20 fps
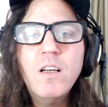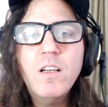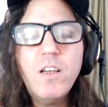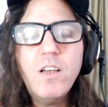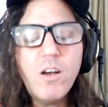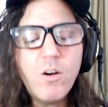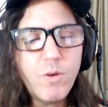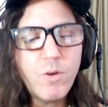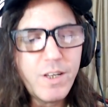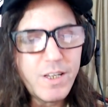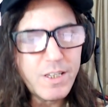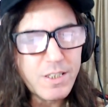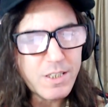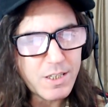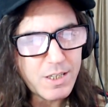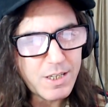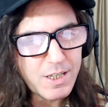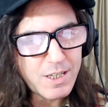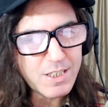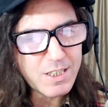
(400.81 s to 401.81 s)
No, it's
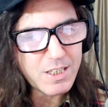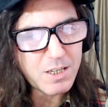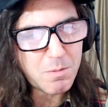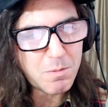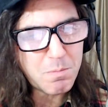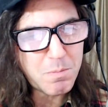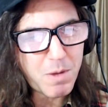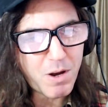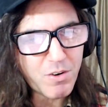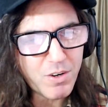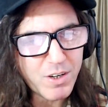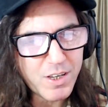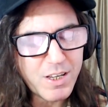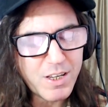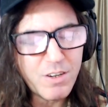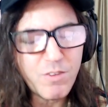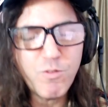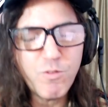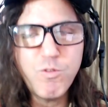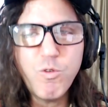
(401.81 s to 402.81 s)
a, it's an
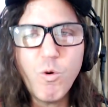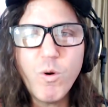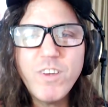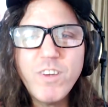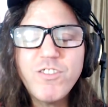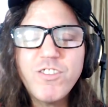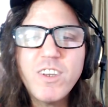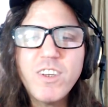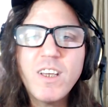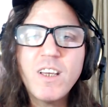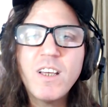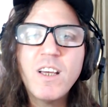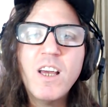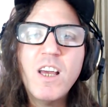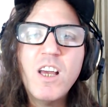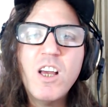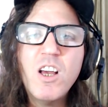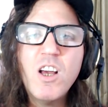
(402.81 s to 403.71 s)
American voicing